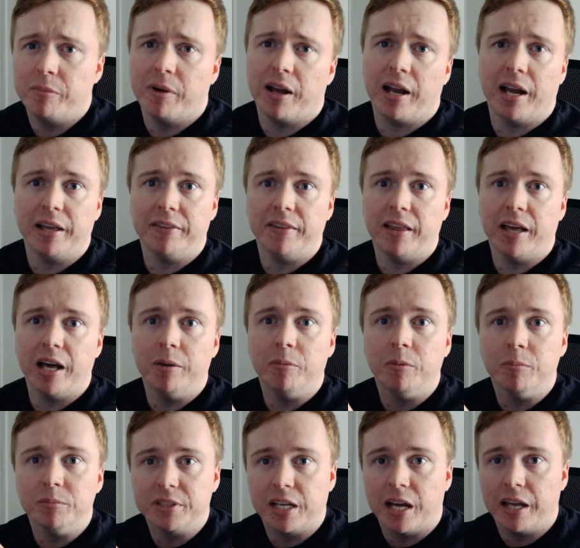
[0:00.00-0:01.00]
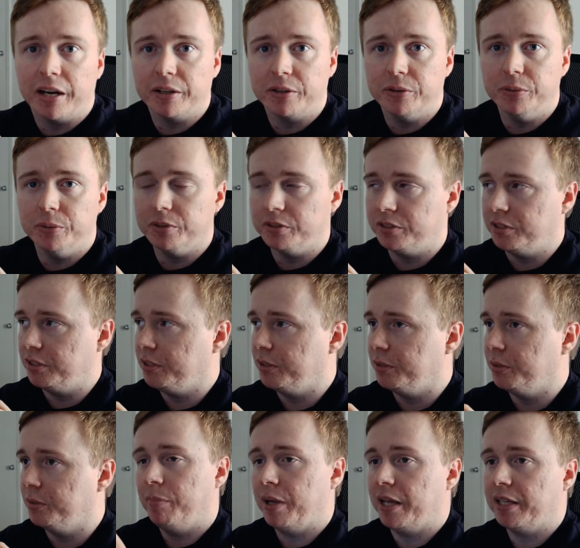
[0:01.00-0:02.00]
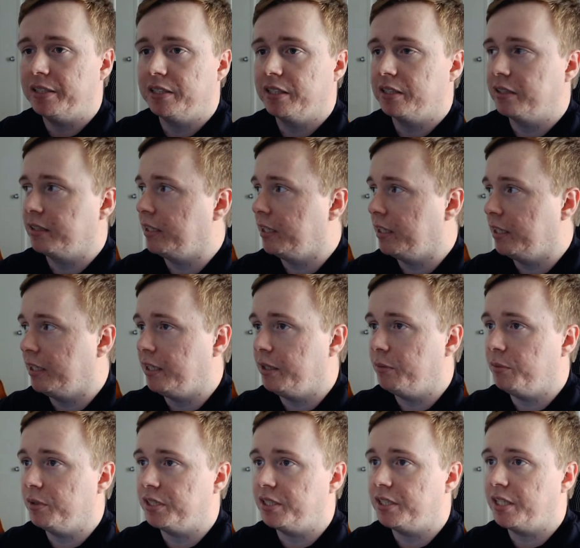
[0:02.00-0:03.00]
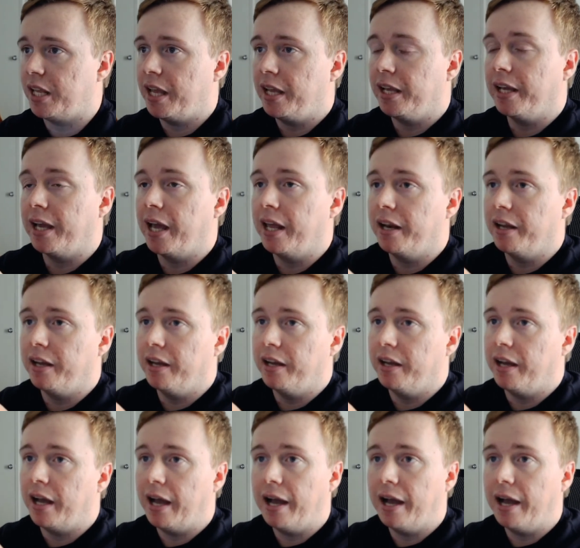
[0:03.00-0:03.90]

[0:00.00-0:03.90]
behind the album's kind of cool too. Basically, he was staying at a